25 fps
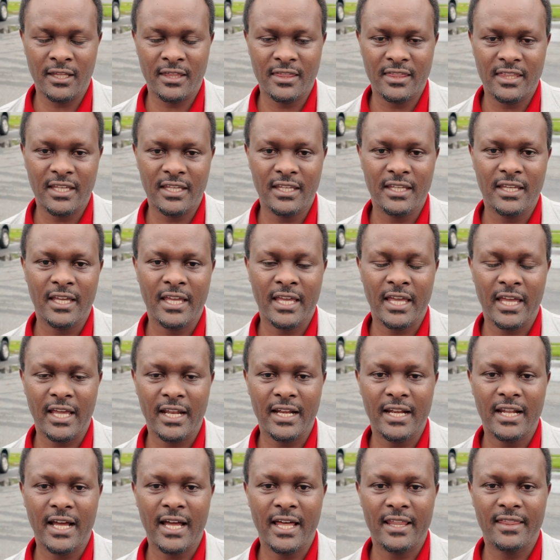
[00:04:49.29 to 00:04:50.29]
they
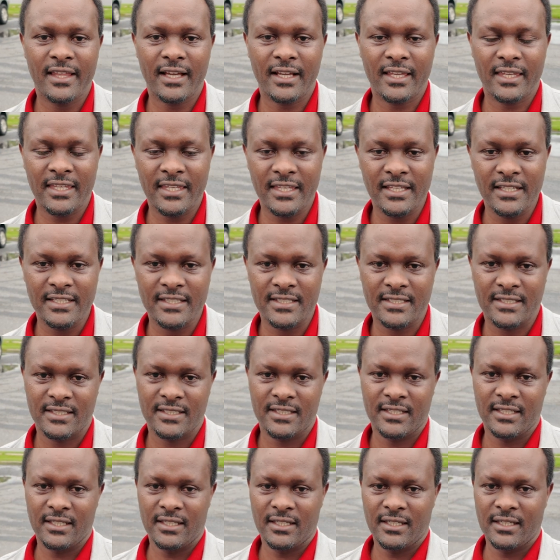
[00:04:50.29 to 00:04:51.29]
had other kids
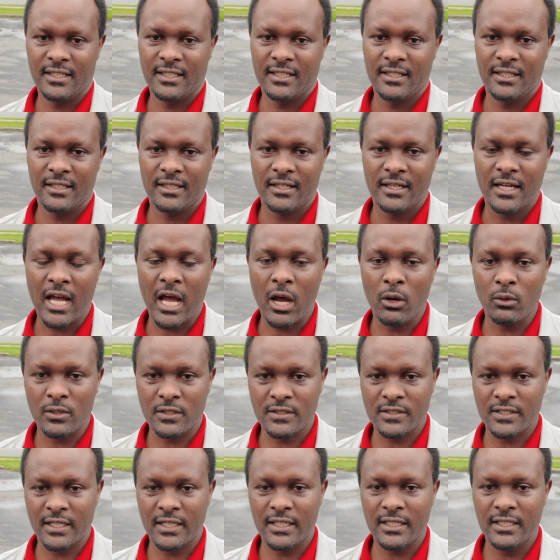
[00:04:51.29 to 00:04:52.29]

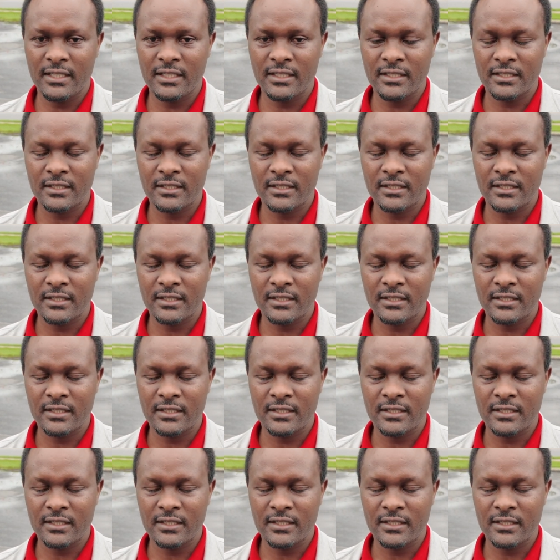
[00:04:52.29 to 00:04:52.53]
outside